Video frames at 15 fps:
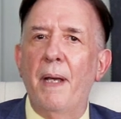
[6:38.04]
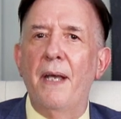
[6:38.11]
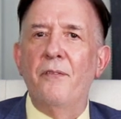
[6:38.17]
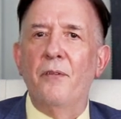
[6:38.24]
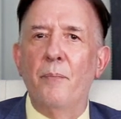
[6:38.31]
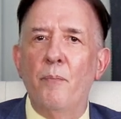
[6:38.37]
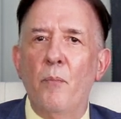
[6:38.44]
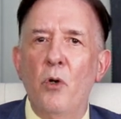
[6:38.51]
has
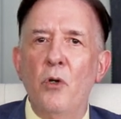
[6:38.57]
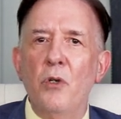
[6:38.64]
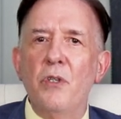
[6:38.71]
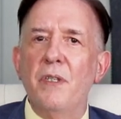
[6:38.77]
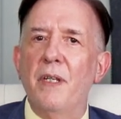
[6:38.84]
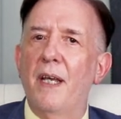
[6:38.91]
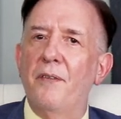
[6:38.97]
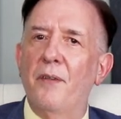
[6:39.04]

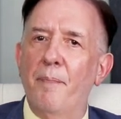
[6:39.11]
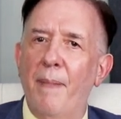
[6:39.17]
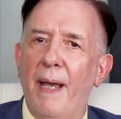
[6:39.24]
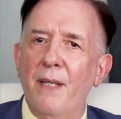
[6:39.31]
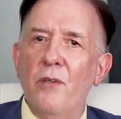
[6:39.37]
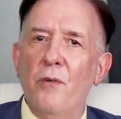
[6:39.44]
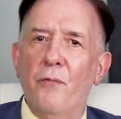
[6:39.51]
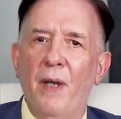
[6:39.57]
emerged as a
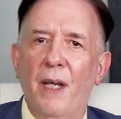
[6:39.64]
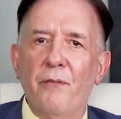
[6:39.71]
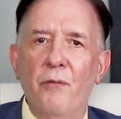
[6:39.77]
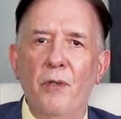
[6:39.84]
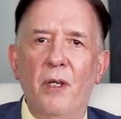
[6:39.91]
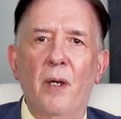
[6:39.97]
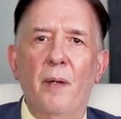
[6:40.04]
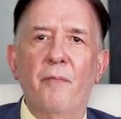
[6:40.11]

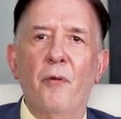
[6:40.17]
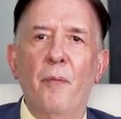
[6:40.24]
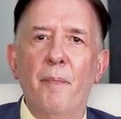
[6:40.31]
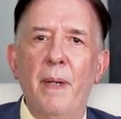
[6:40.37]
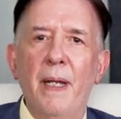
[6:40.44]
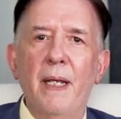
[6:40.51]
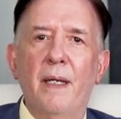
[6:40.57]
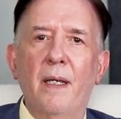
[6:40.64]
manufacturing hub for
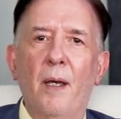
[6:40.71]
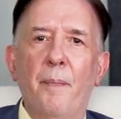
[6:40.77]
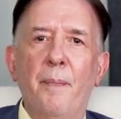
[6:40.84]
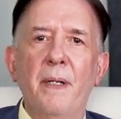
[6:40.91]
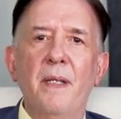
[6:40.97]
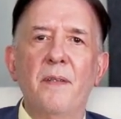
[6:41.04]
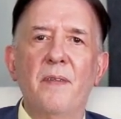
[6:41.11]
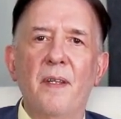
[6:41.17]
many
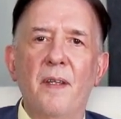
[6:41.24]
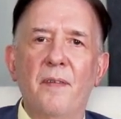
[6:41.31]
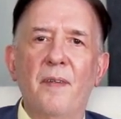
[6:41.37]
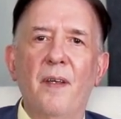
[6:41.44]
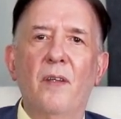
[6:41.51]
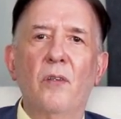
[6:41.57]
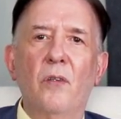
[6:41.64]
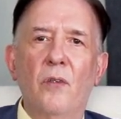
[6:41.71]
companies that
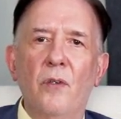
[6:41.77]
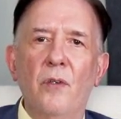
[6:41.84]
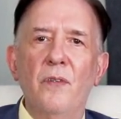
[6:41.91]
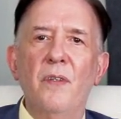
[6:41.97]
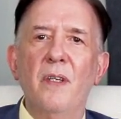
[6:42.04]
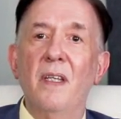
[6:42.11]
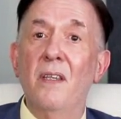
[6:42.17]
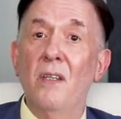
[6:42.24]
sell
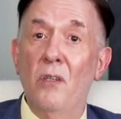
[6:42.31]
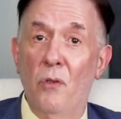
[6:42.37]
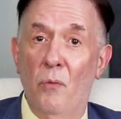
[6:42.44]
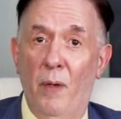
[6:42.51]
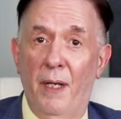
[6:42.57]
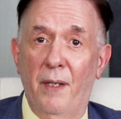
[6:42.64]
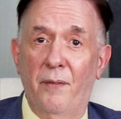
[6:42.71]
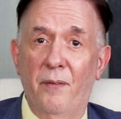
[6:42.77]
goods in the
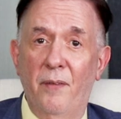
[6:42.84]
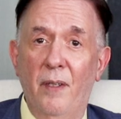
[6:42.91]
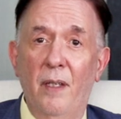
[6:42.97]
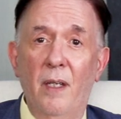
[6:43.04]
US,